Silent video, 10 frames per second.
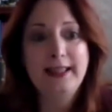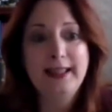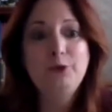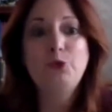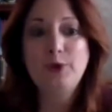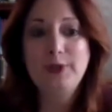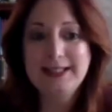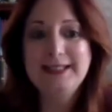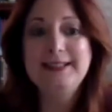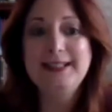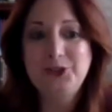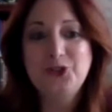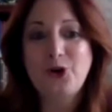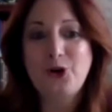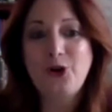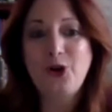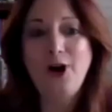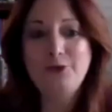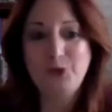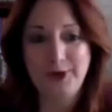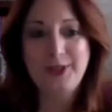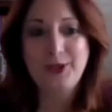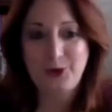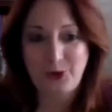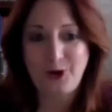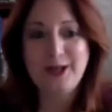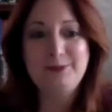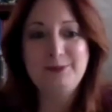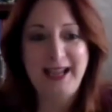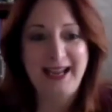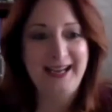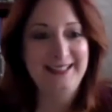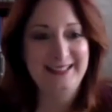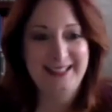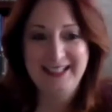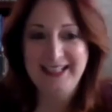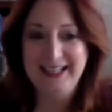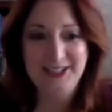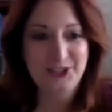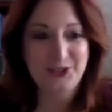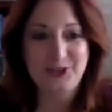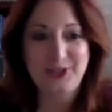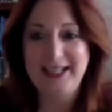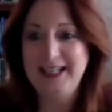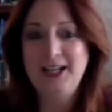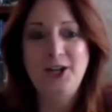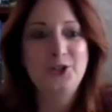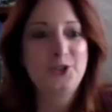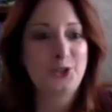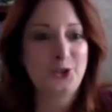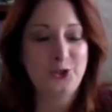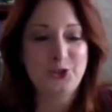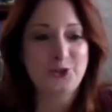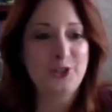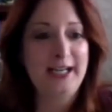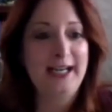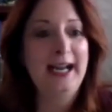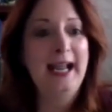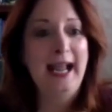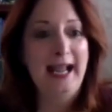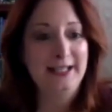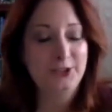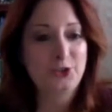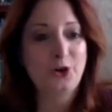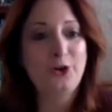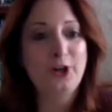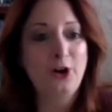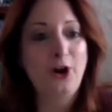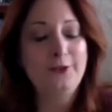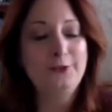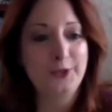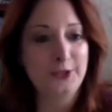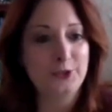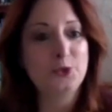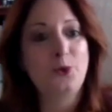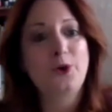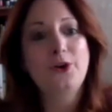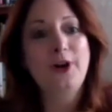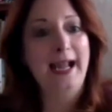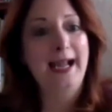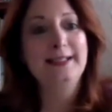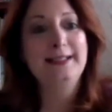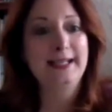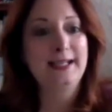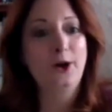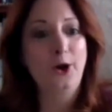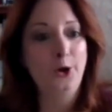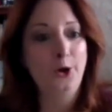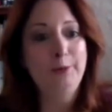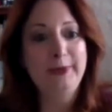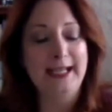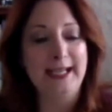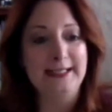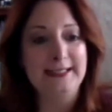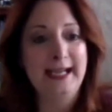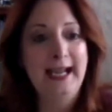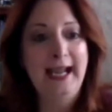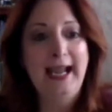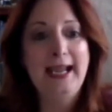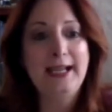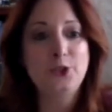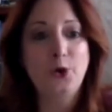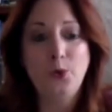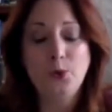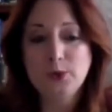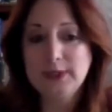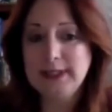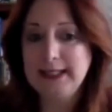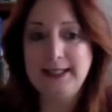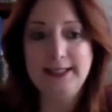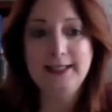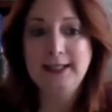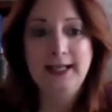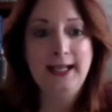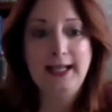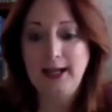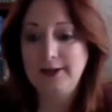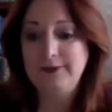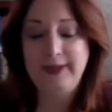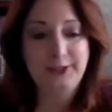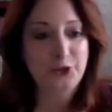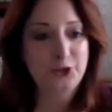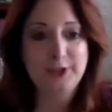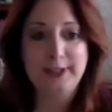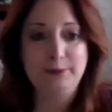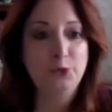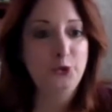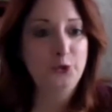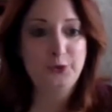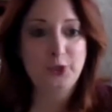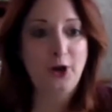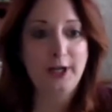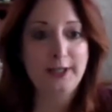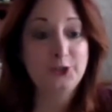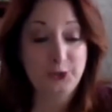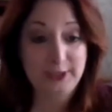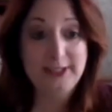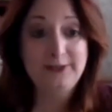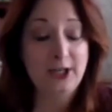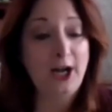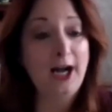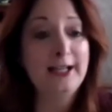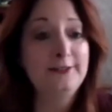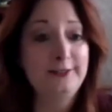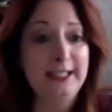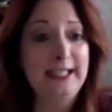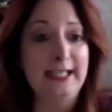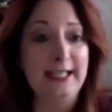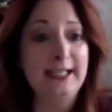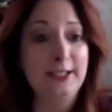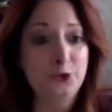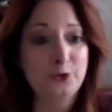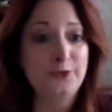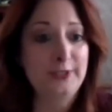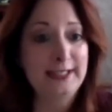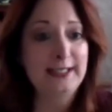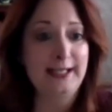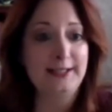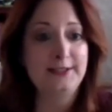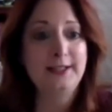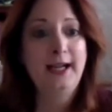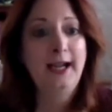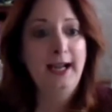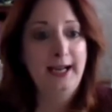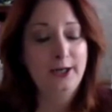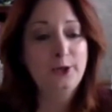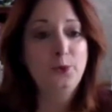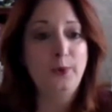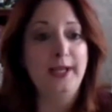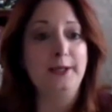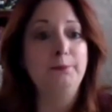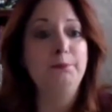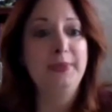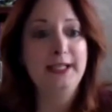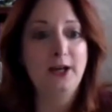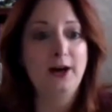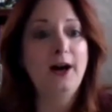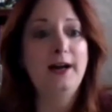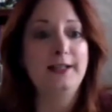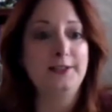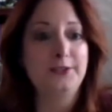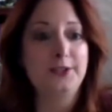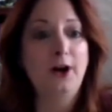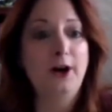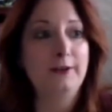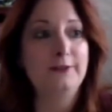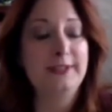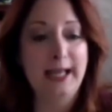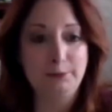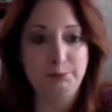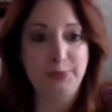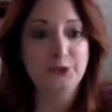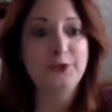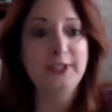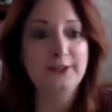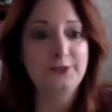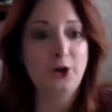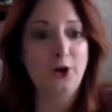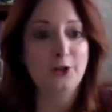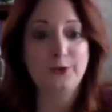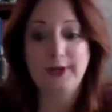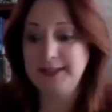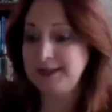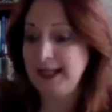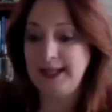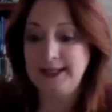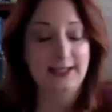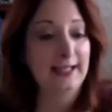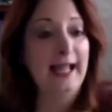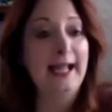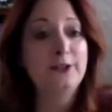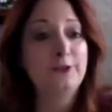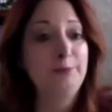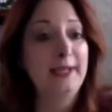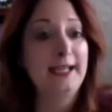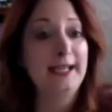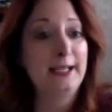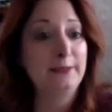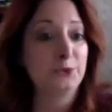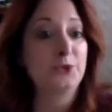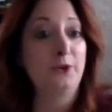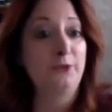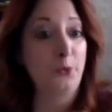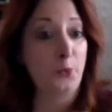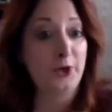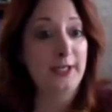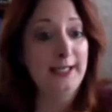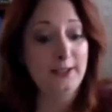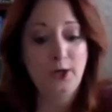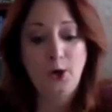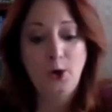they really did start off with chronic pain, injury, surgery, and started off with a shorter acting opiate, and only eventually moved on to even IV, intravenous heroin, because of that building of tolerance and the lack of being able to afford it,